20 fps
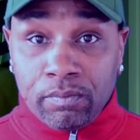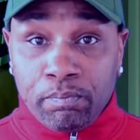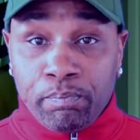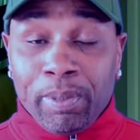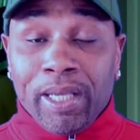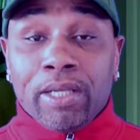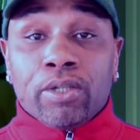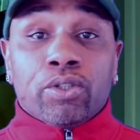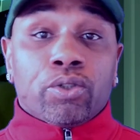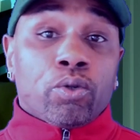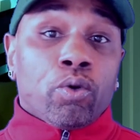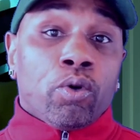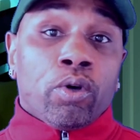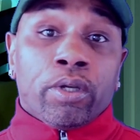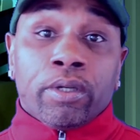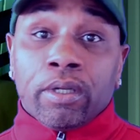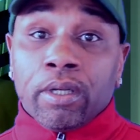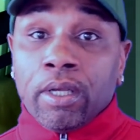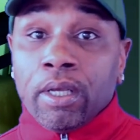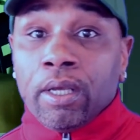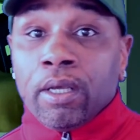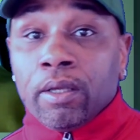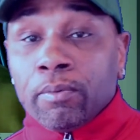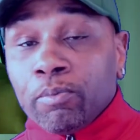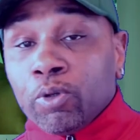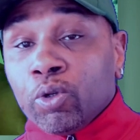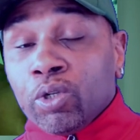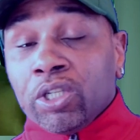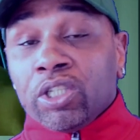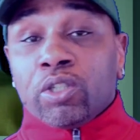based on
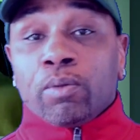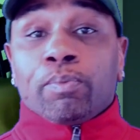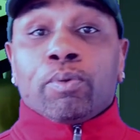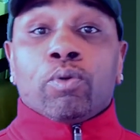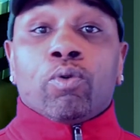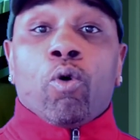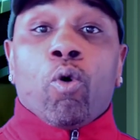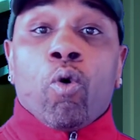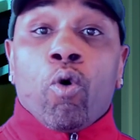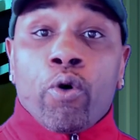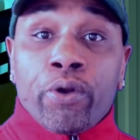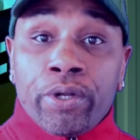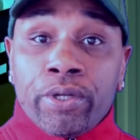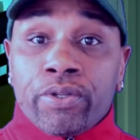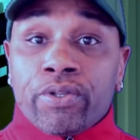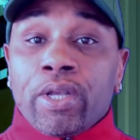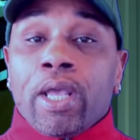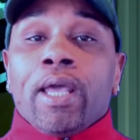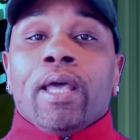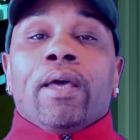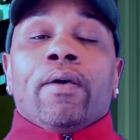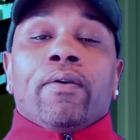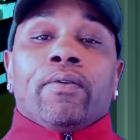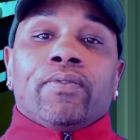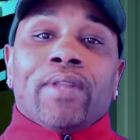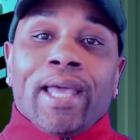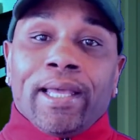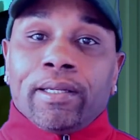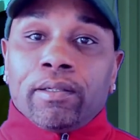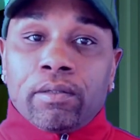municipal orders
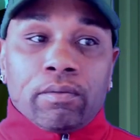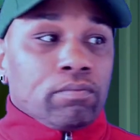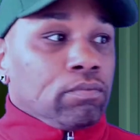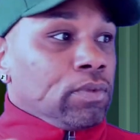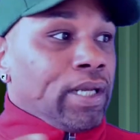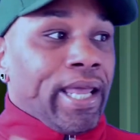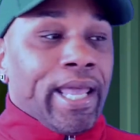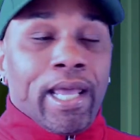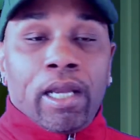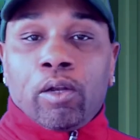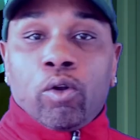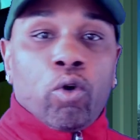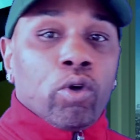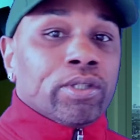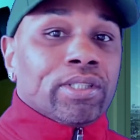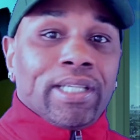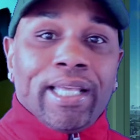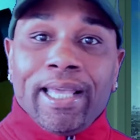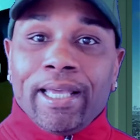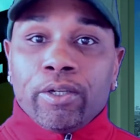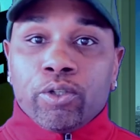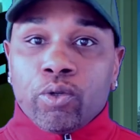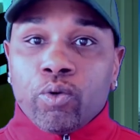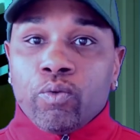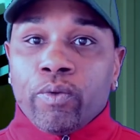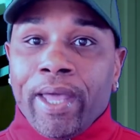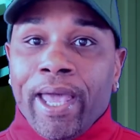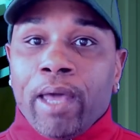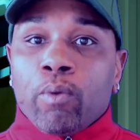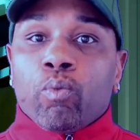that landlords can't do
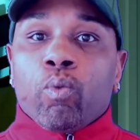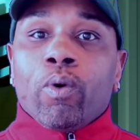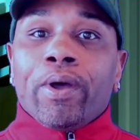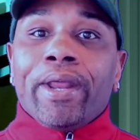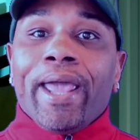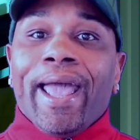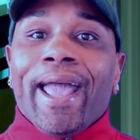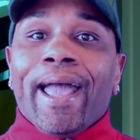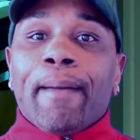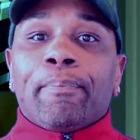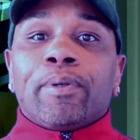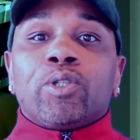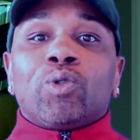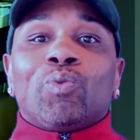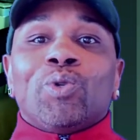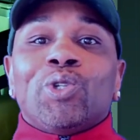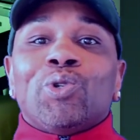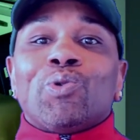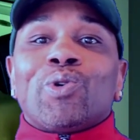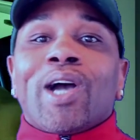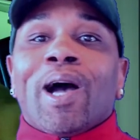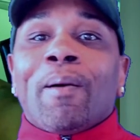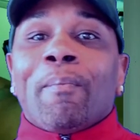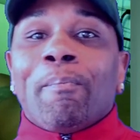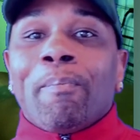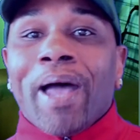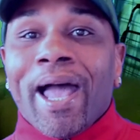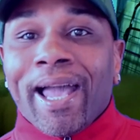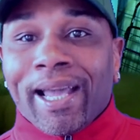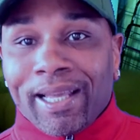that, what happens when you come
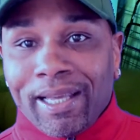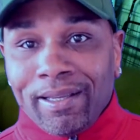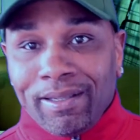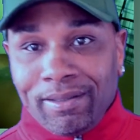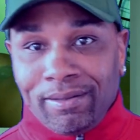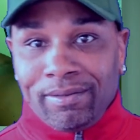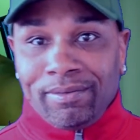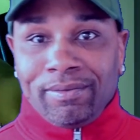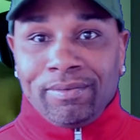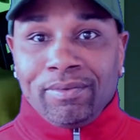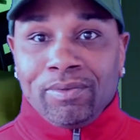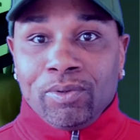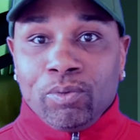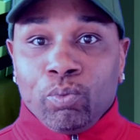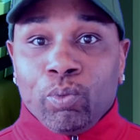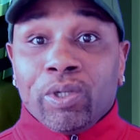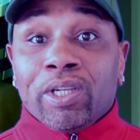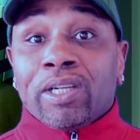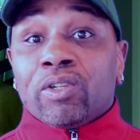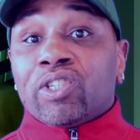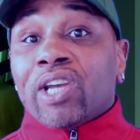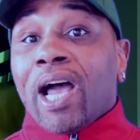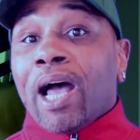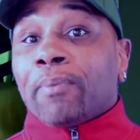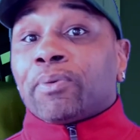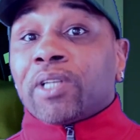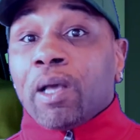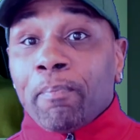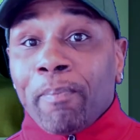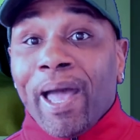back, when the
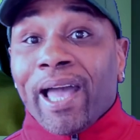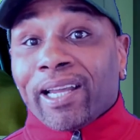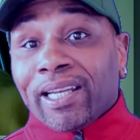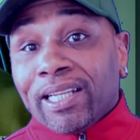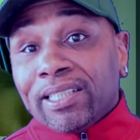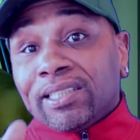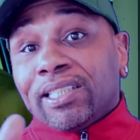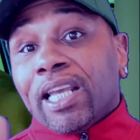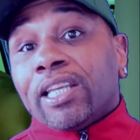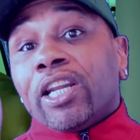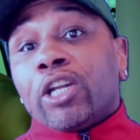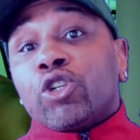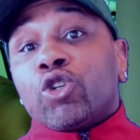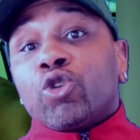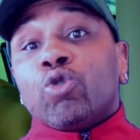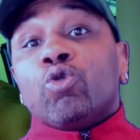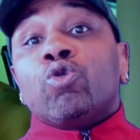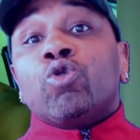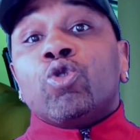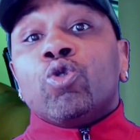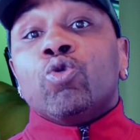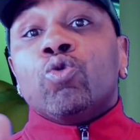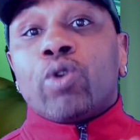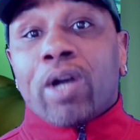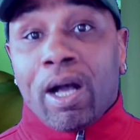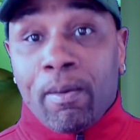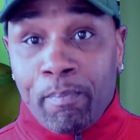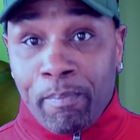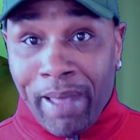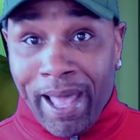jobs come back? Let's say that you do
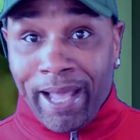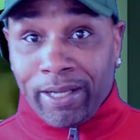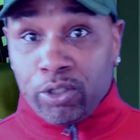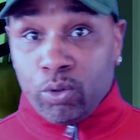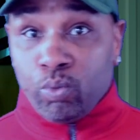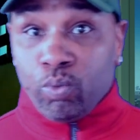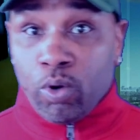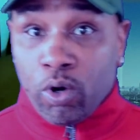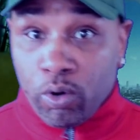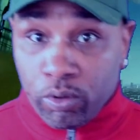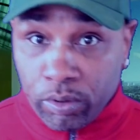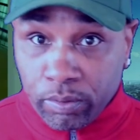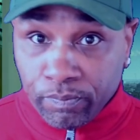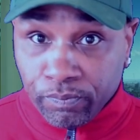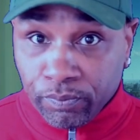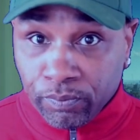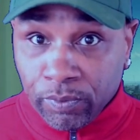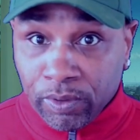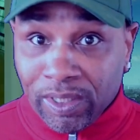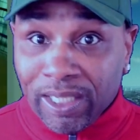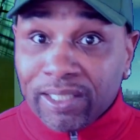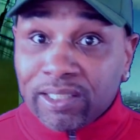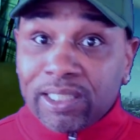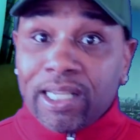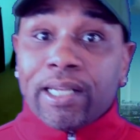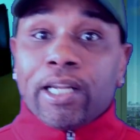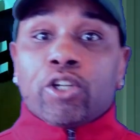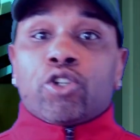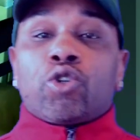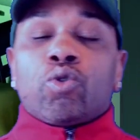come back to work. Let's say
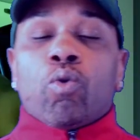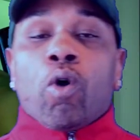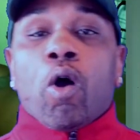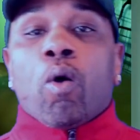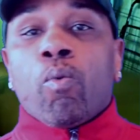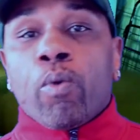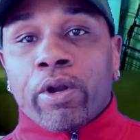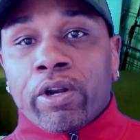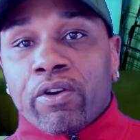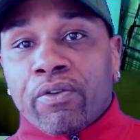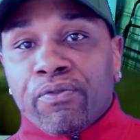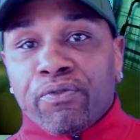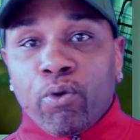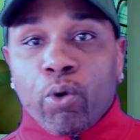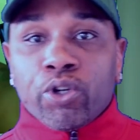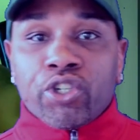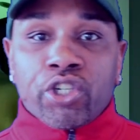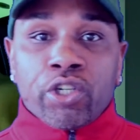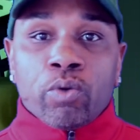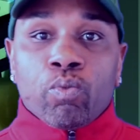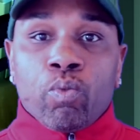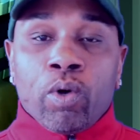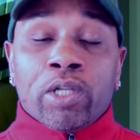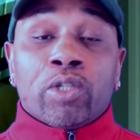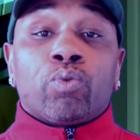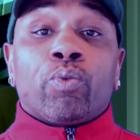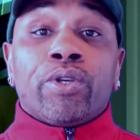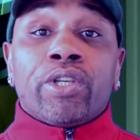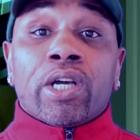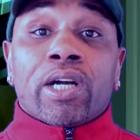that you are one of the fortunate ones
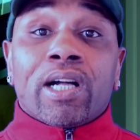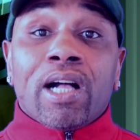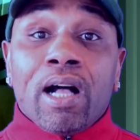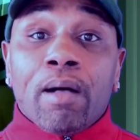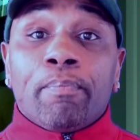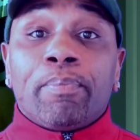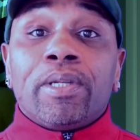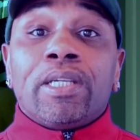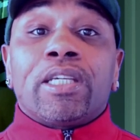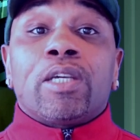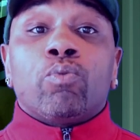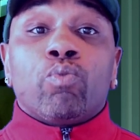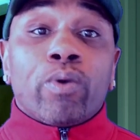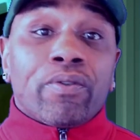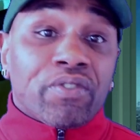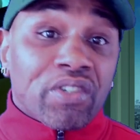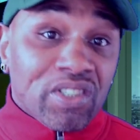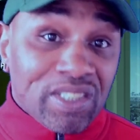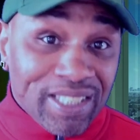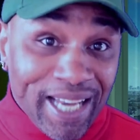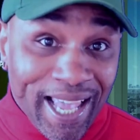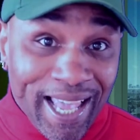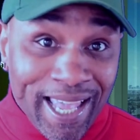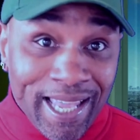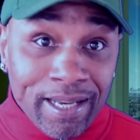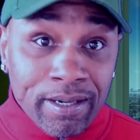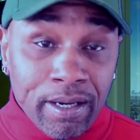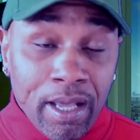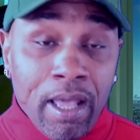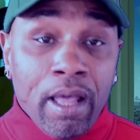where your company can
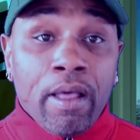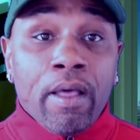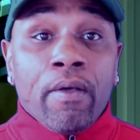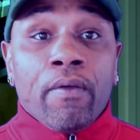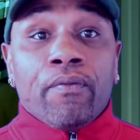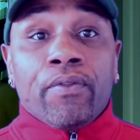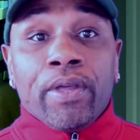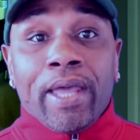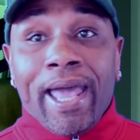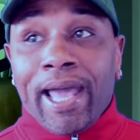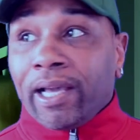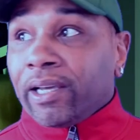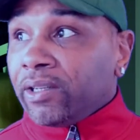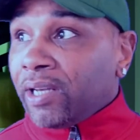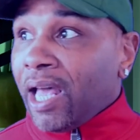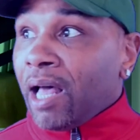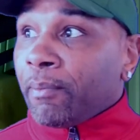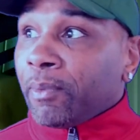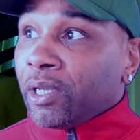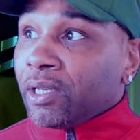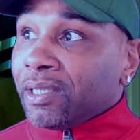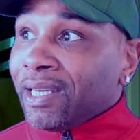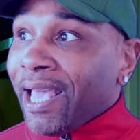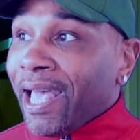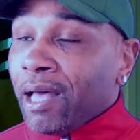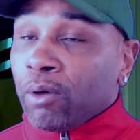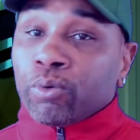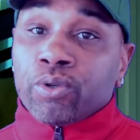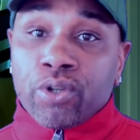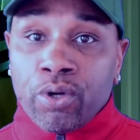withstand the economic
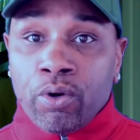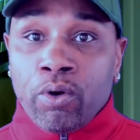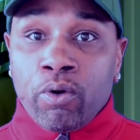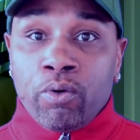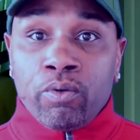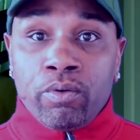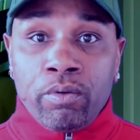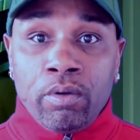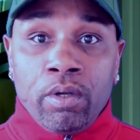downturn